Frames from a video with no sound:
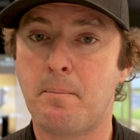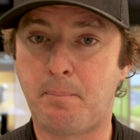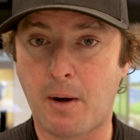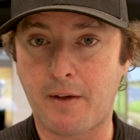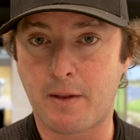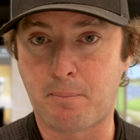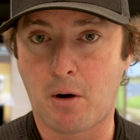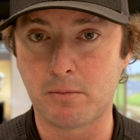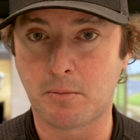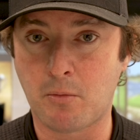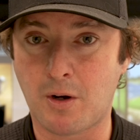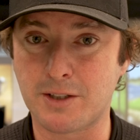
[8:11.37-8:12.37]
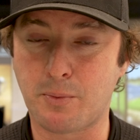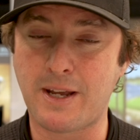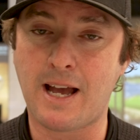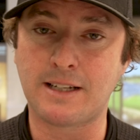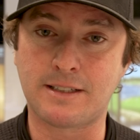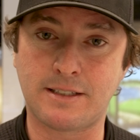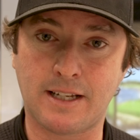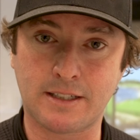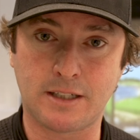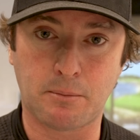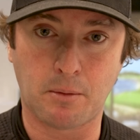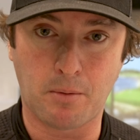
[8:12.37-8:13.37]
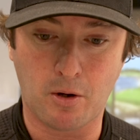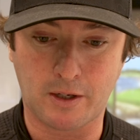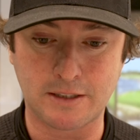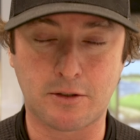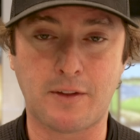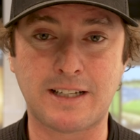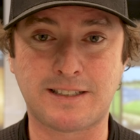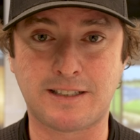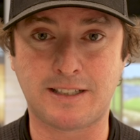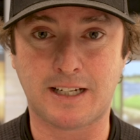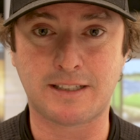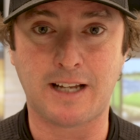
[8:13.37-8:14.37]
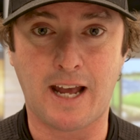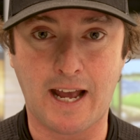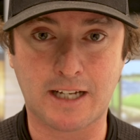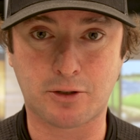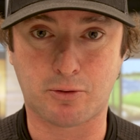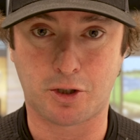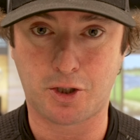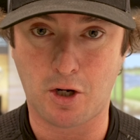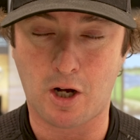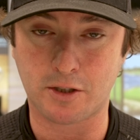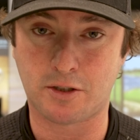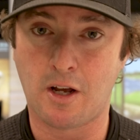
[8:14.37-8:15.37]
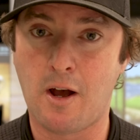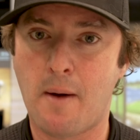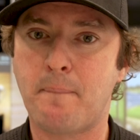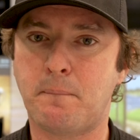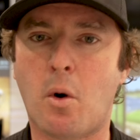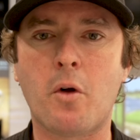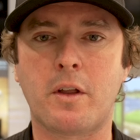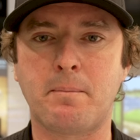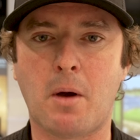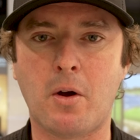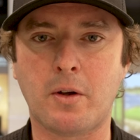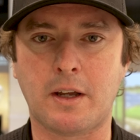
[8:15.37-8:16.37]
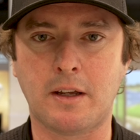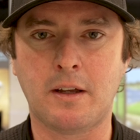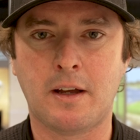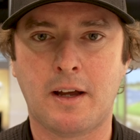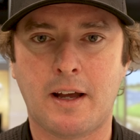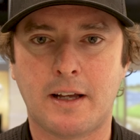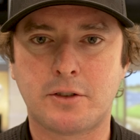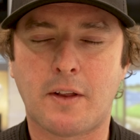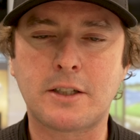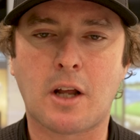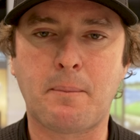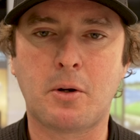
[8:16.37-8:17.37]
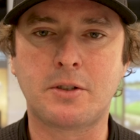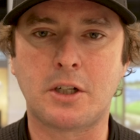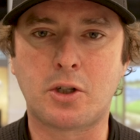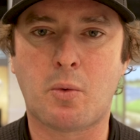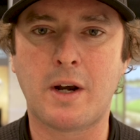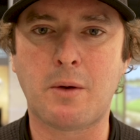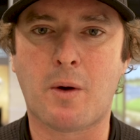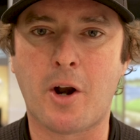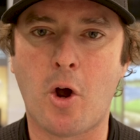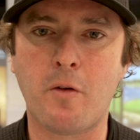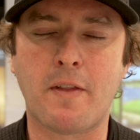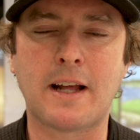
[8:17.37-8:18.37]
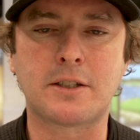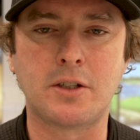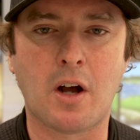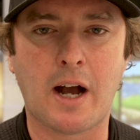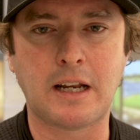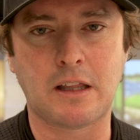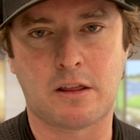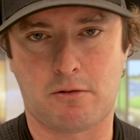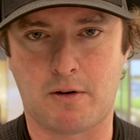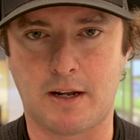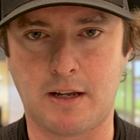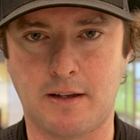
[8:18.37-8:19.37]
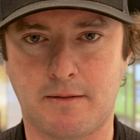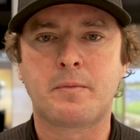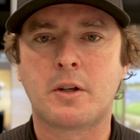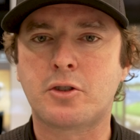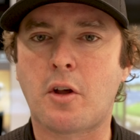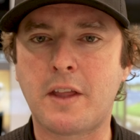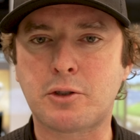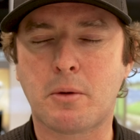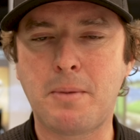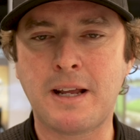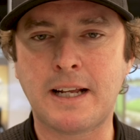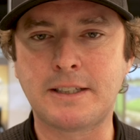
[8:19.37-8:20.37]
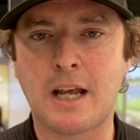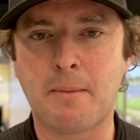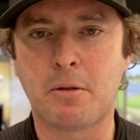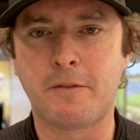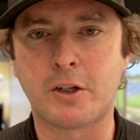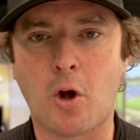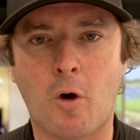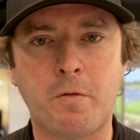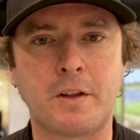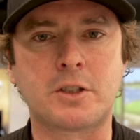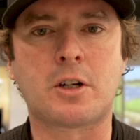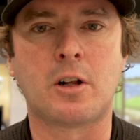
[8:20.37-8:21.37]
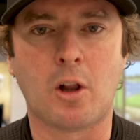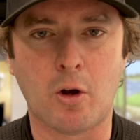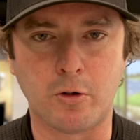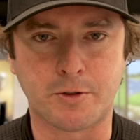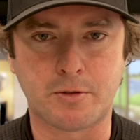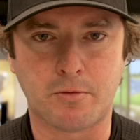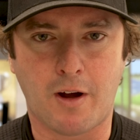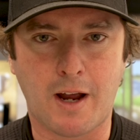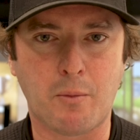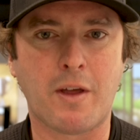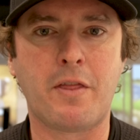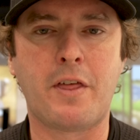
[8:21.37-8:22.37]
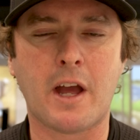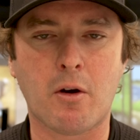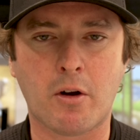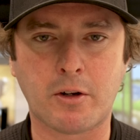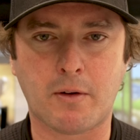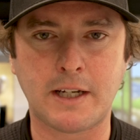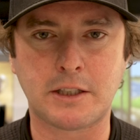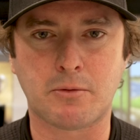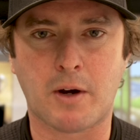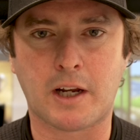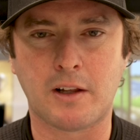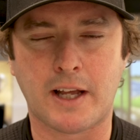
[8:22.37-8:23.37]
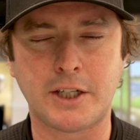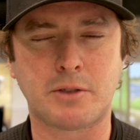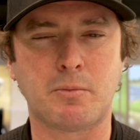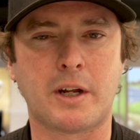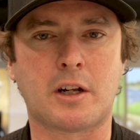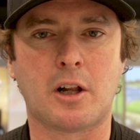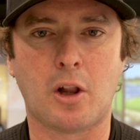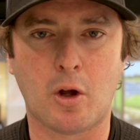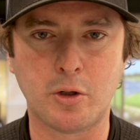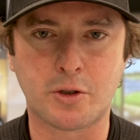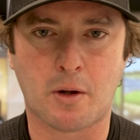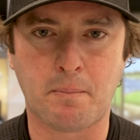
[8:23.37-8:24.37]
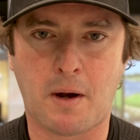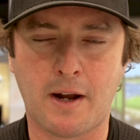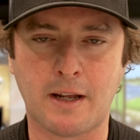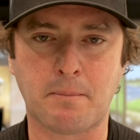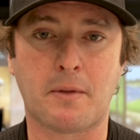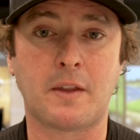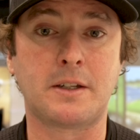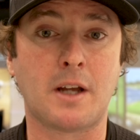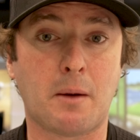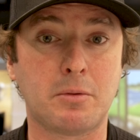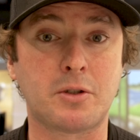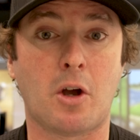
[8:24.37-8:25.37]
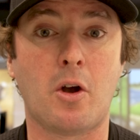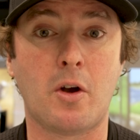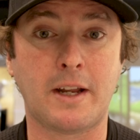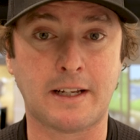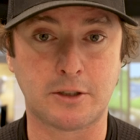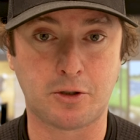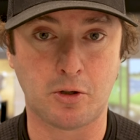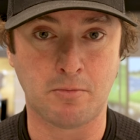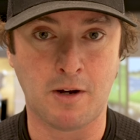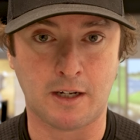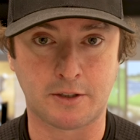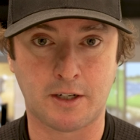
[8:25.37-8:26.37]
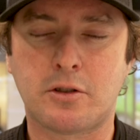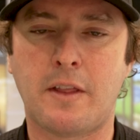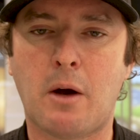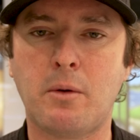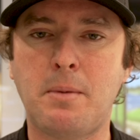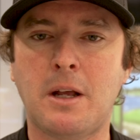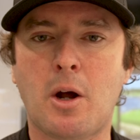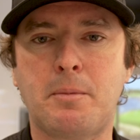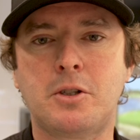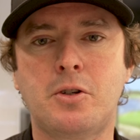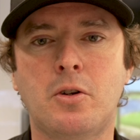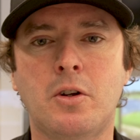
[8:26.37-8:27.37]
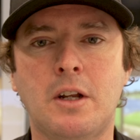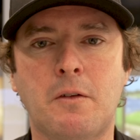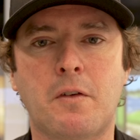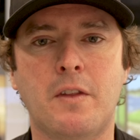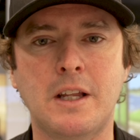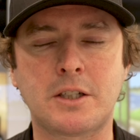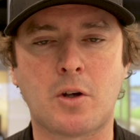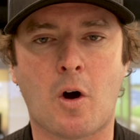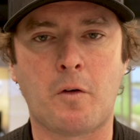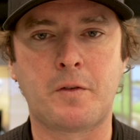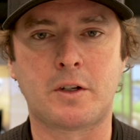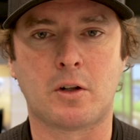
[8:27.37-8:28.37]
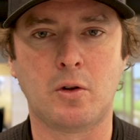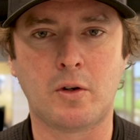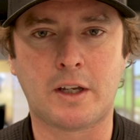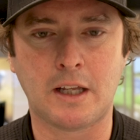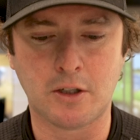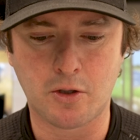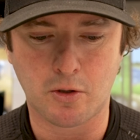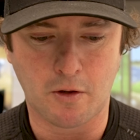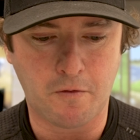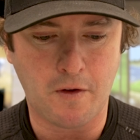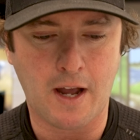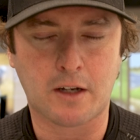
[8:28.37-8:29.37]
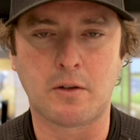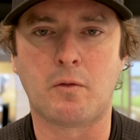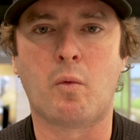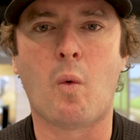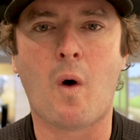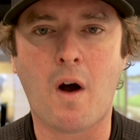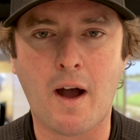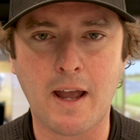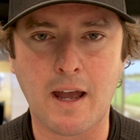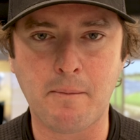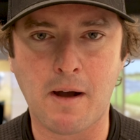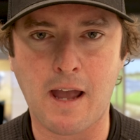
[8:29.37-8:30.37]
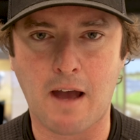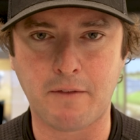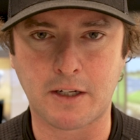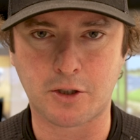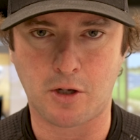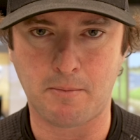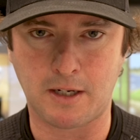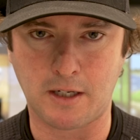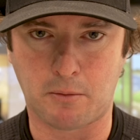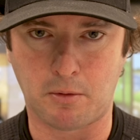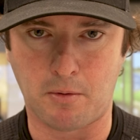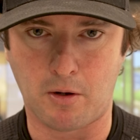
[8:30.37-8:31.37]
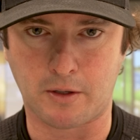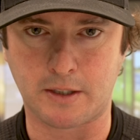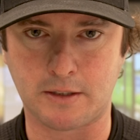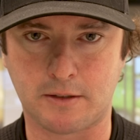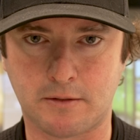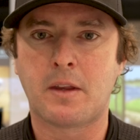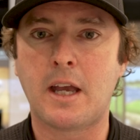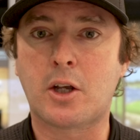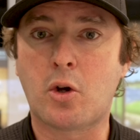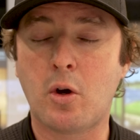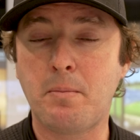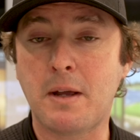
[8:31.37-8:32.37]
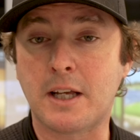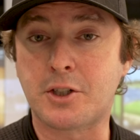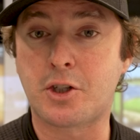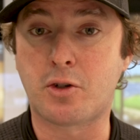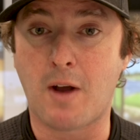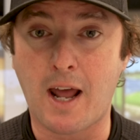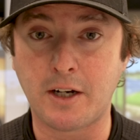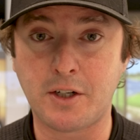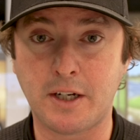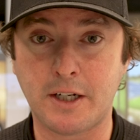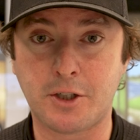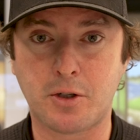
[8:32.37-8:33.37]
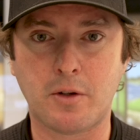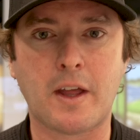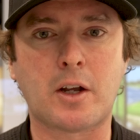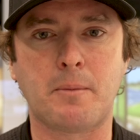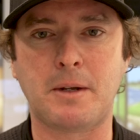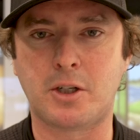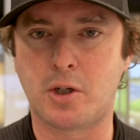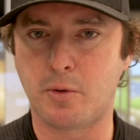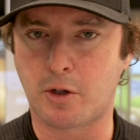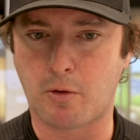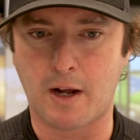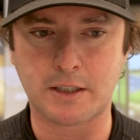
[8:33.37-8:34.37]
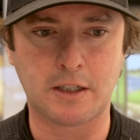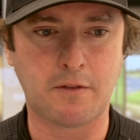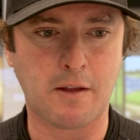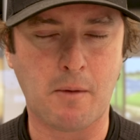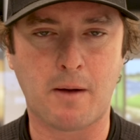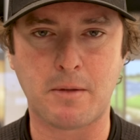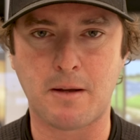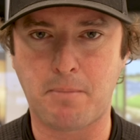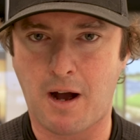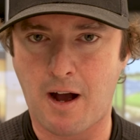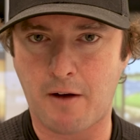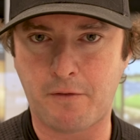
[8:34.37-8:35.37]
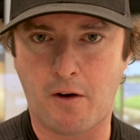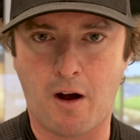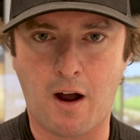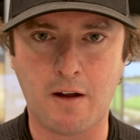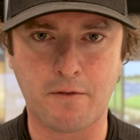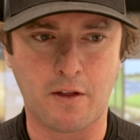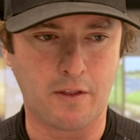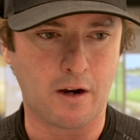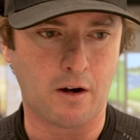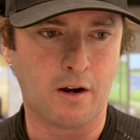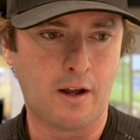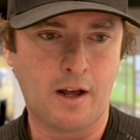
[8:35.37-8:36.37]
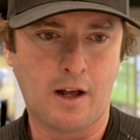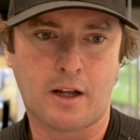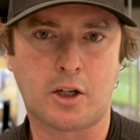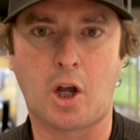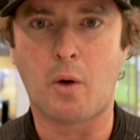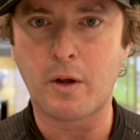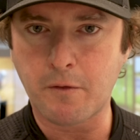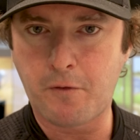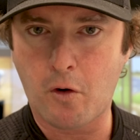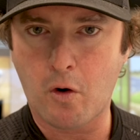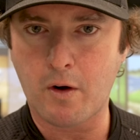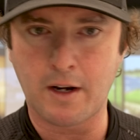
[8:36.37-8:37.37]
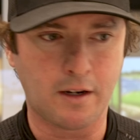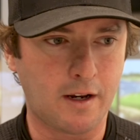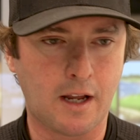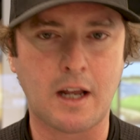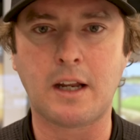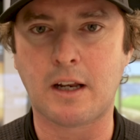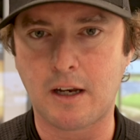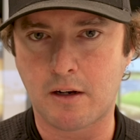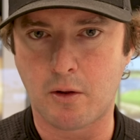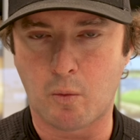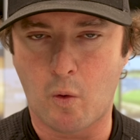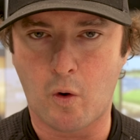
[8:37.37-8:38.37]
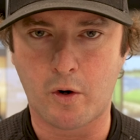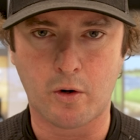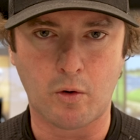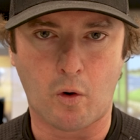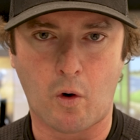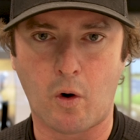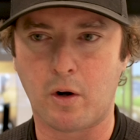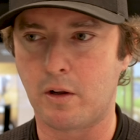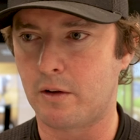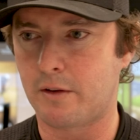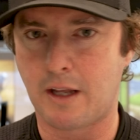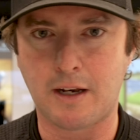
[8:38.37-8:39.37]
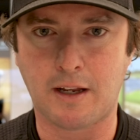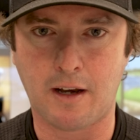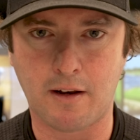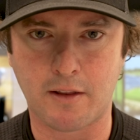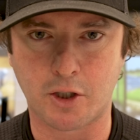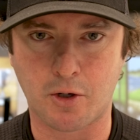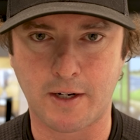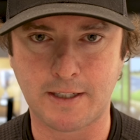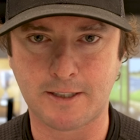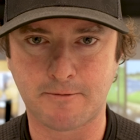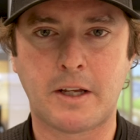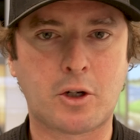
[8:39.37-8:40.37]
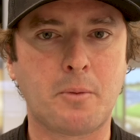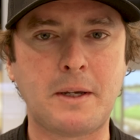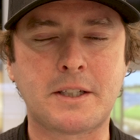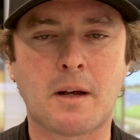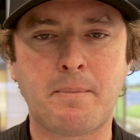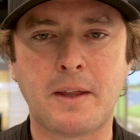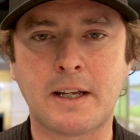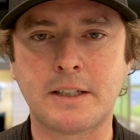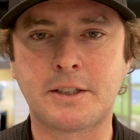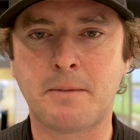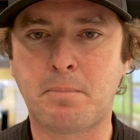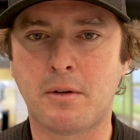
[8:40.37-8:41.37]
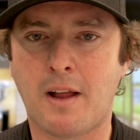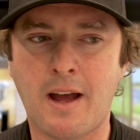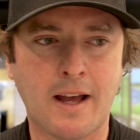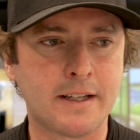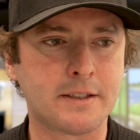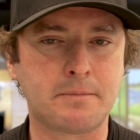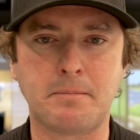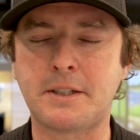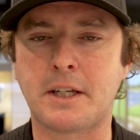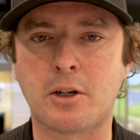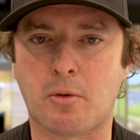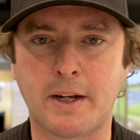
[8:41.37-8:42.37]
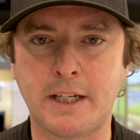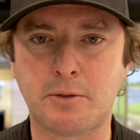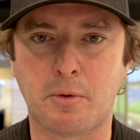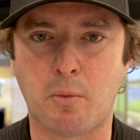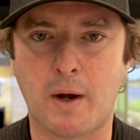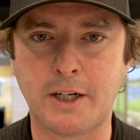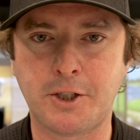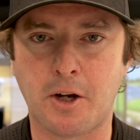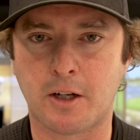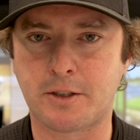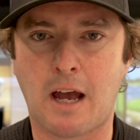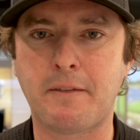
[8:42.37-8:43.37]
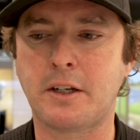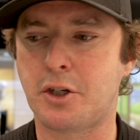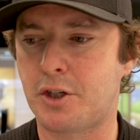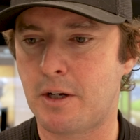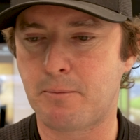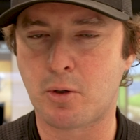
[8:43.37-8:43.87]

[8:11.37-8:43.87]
But the problem was we had 6 double bogeys. So that's 6 extra shots more than bogey. So that's going to put us at 21 over. That's 93. So this would be an example of a golfer that's close, right? We're there on greens in regulation, we're close on putting, but the doubles are hurting us too much. So that would be an opportunity for this golfer to look into the fact of, why am I having so many double bogeys? It could be a strategy issue. They could be too aggressive. There might be a par 5 that they're going for and hitting it into the water or hitting it into the trees. It could be something as simple as missing greens with wedge shots, having to chip